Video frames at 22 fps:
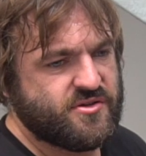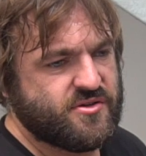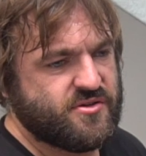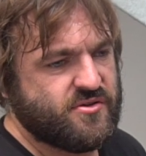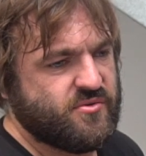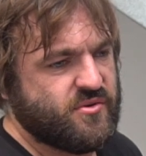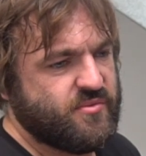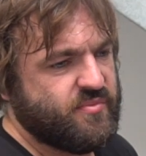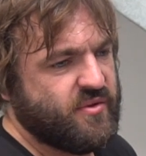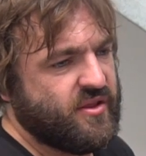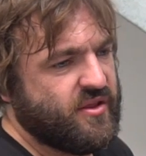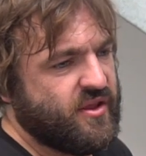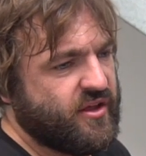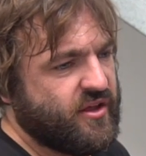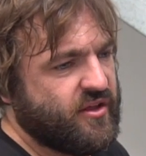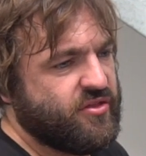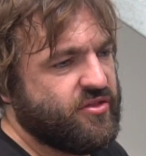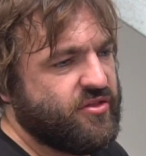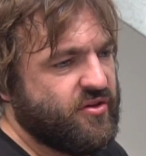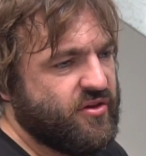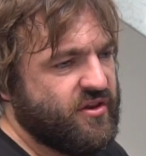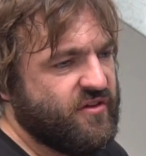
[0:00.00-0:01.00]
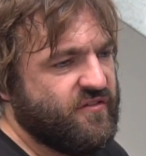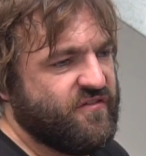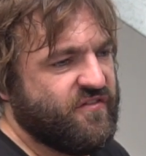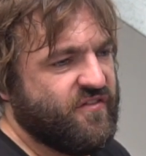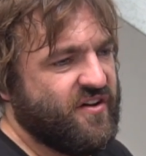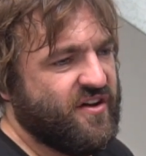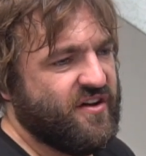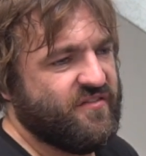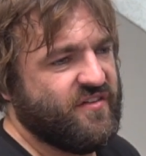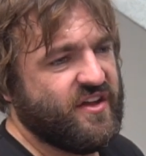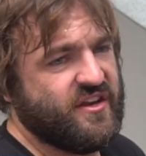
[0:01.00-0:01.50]
to would be like a
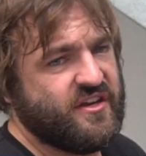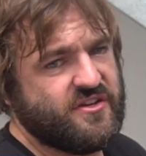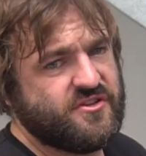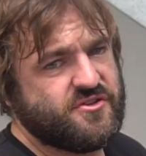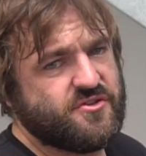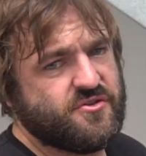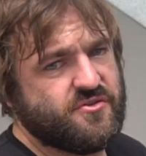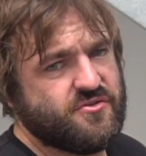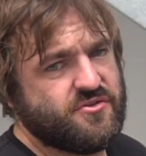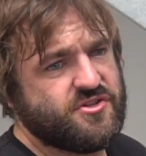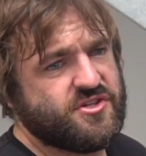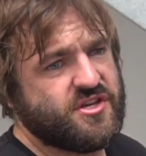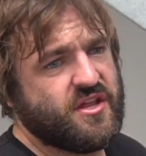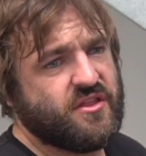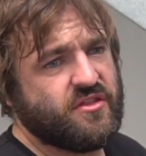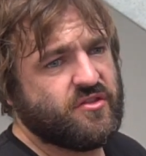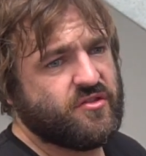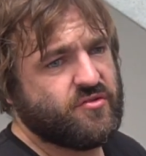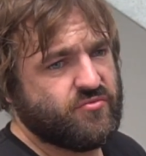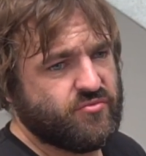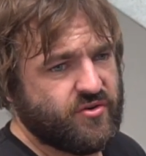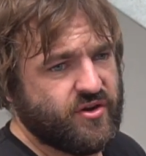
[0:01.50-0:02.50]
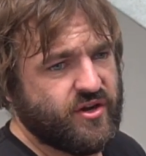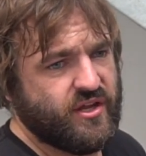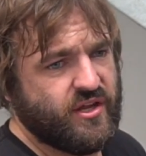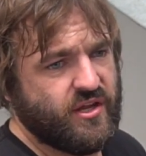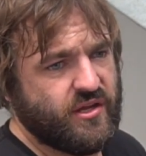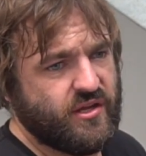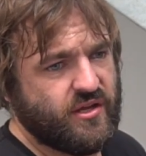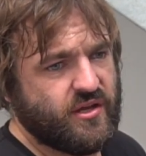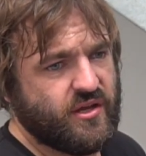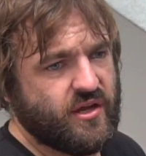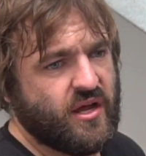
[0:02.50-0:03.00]
3582 Gen
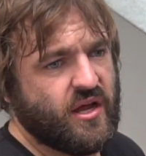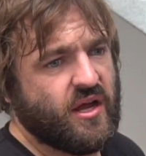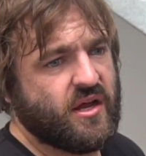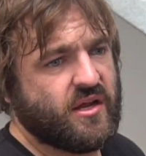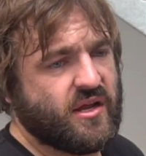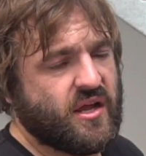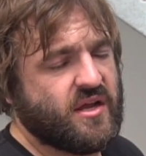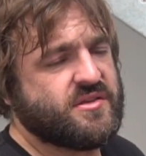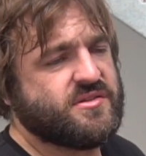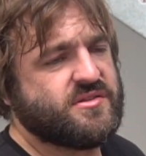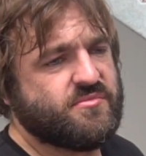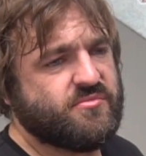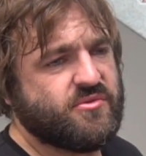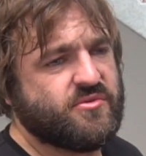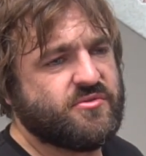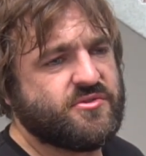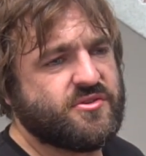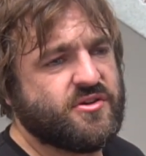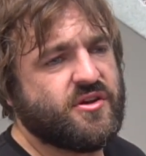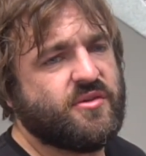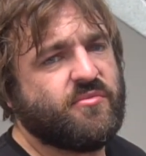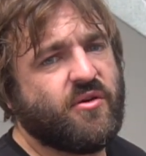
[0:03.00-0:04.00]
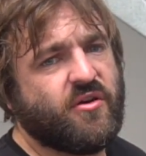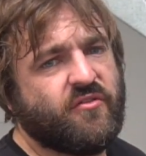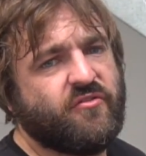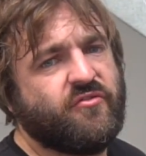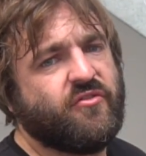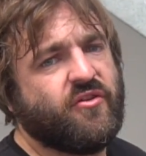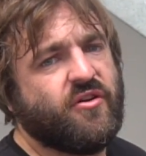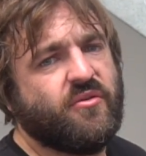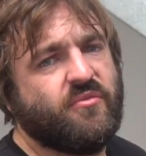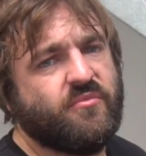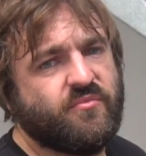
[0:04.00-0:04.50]
3 uh, custom built turbo
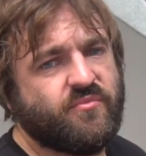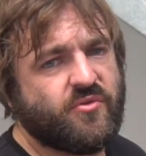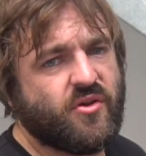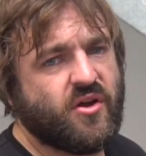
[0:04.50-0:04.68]
from